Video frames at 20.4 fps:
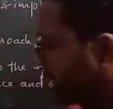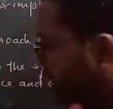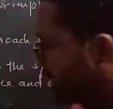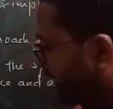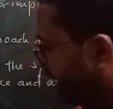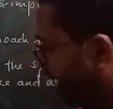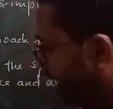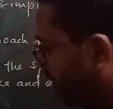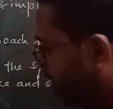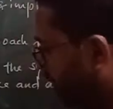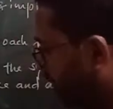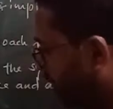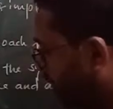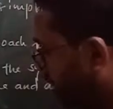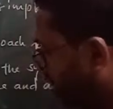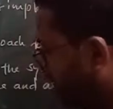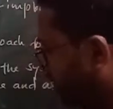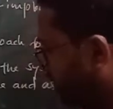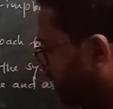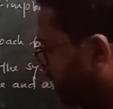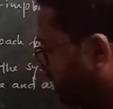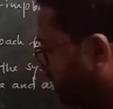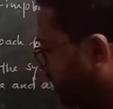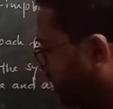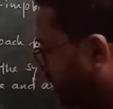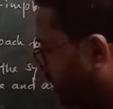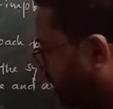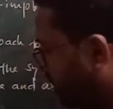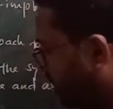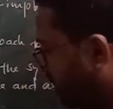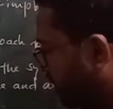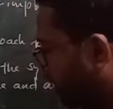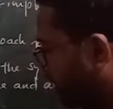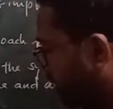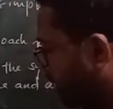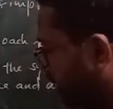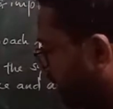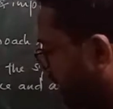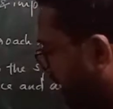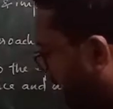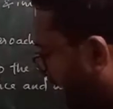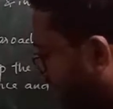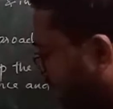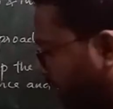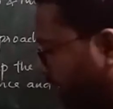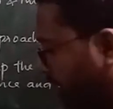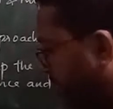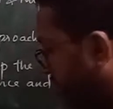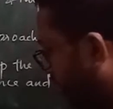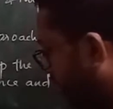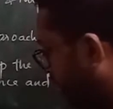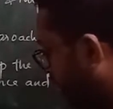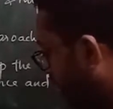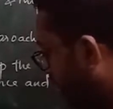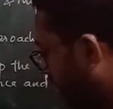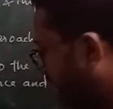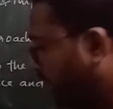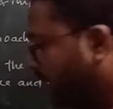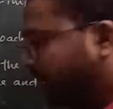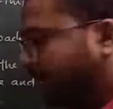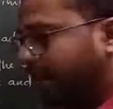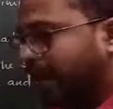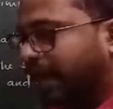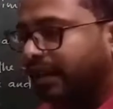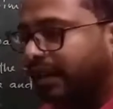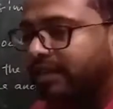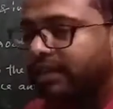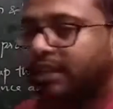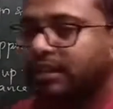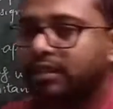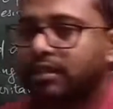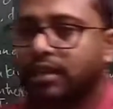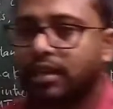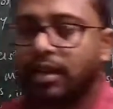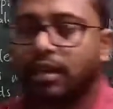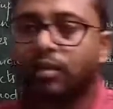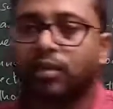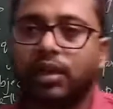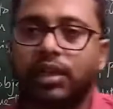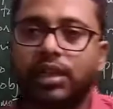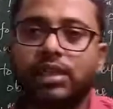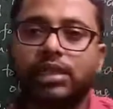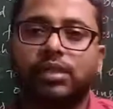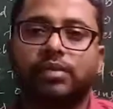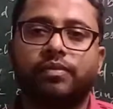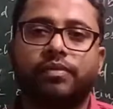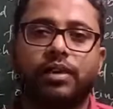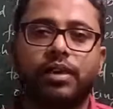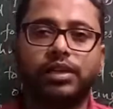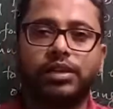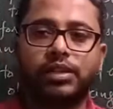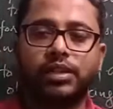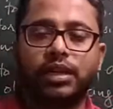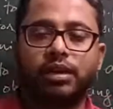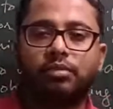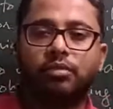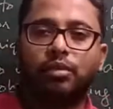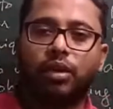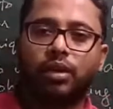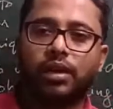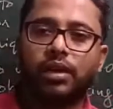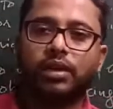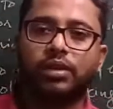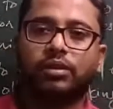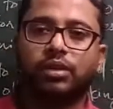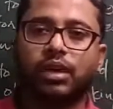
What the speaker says: second one is dynamic modeling, and then third one is functional modeling.